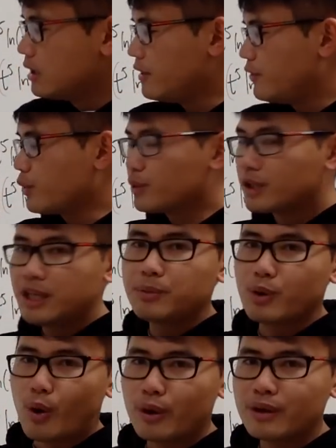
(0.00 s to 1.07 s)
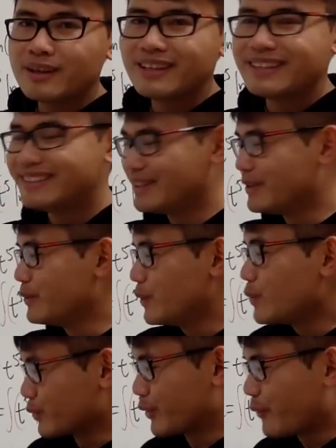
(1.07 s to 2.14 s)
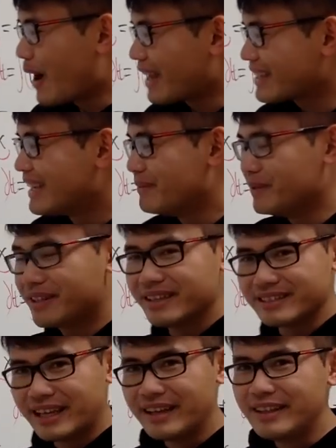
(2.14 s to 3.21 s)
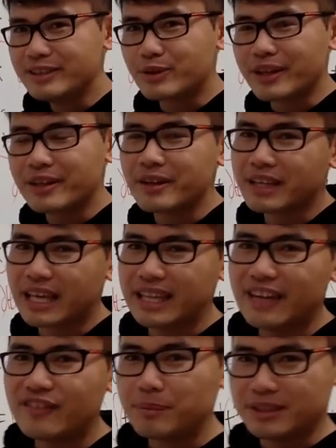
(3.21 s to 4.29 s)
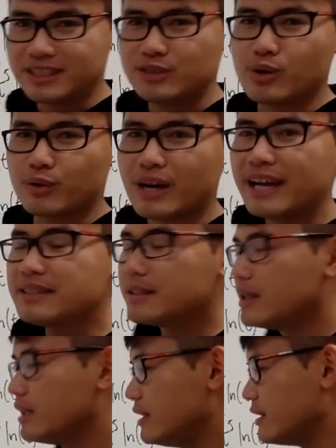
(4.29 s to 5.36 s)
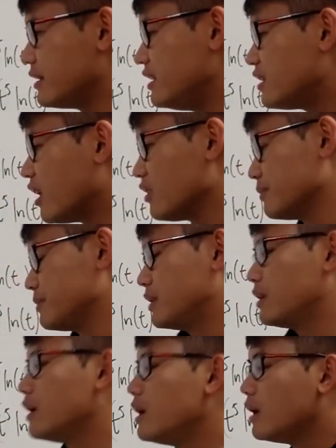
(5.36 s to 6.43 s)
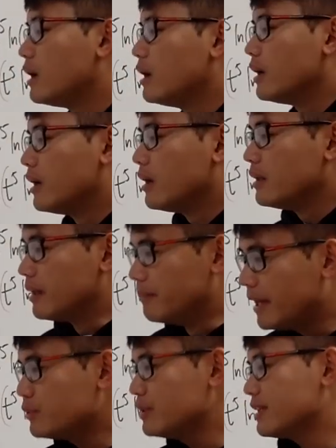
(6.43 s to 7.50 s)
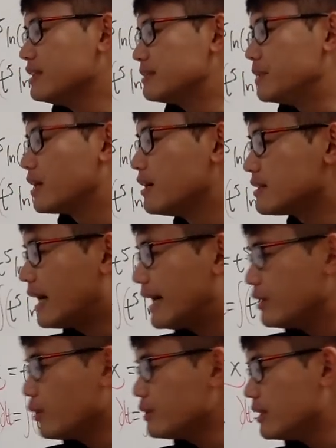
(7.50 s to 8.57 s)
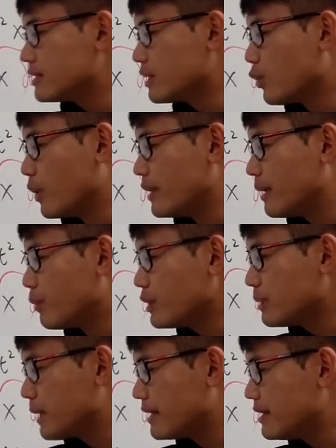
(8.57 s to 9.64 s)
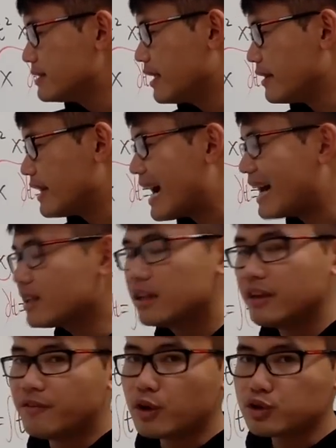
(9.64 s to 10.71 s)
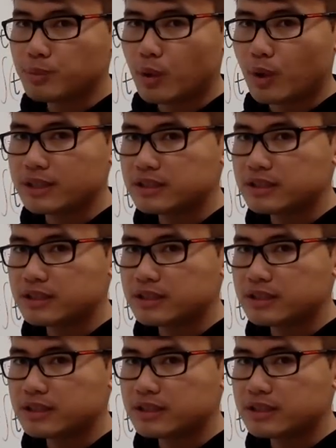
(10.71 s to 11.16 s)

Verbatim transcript: if you want to keep going, we will regret because this right here can never be zero, right? In the D column. The main reason is because I noticed when I multiply this and that, the function point